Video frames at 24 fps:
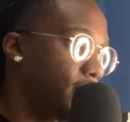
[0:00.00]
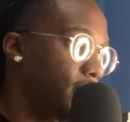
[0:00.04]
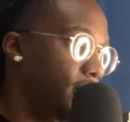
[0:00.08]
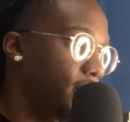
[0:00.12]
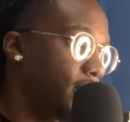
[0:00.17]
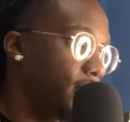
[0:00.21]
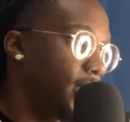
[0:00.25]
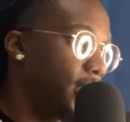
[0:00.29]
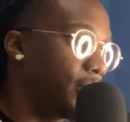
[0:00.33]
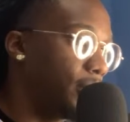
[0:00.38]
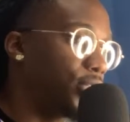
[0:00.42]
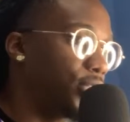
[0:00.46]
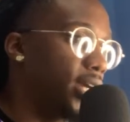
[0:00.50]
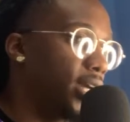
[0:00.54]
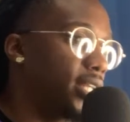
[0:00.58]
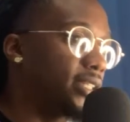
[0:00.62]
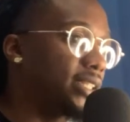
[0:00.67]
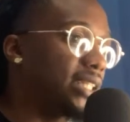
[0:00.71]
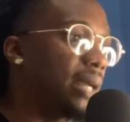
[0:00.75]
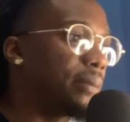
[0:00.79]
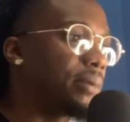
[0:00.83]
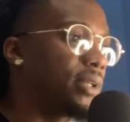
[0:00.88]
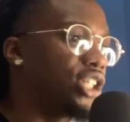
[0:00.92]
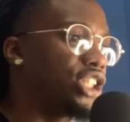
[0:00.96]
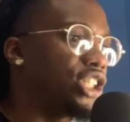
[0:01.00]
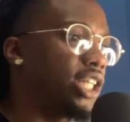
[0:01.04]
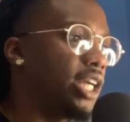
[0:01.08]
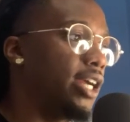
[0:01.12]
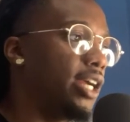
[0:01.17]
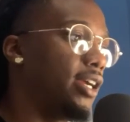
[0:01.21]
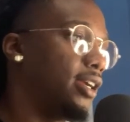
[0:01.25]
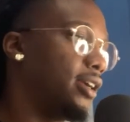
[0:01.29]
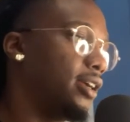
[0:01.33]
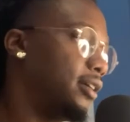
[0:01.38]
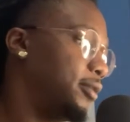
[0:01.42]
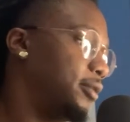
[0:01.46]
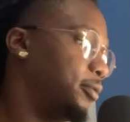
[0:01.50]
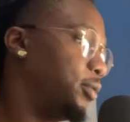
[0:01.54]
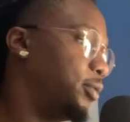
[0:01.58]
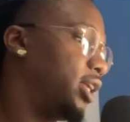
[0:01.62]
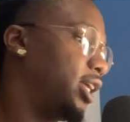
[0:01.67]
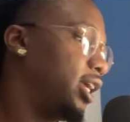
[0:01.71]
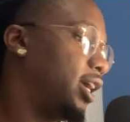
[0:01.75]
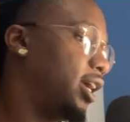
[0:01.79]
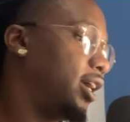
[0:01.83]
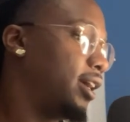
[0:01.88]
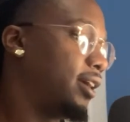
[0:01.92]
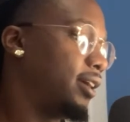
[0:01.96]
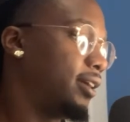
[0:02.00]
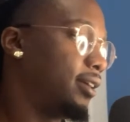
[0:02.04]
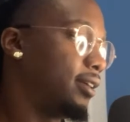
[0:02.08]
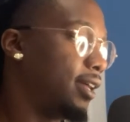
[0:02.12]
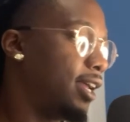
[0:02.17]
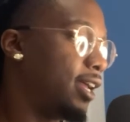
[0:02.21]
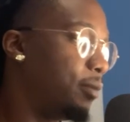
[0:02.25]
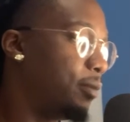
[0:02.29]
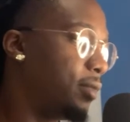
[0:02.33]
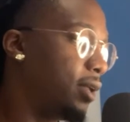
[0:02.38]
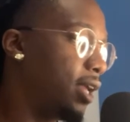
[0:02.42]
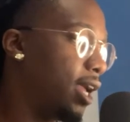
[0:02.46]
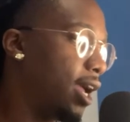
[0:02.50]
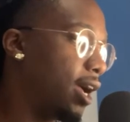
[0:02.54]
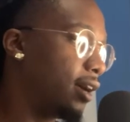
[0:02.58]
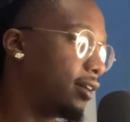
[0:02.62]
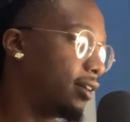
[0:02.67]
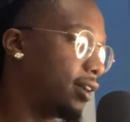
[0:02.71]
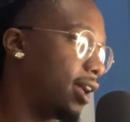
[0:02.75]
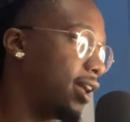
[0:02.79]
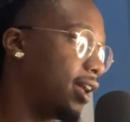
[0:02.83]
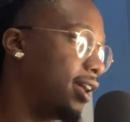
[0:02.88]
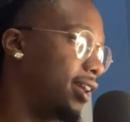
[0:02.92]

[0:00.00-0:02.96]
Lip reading: yeah, I'm trying to stop the share. But yeah, help me out.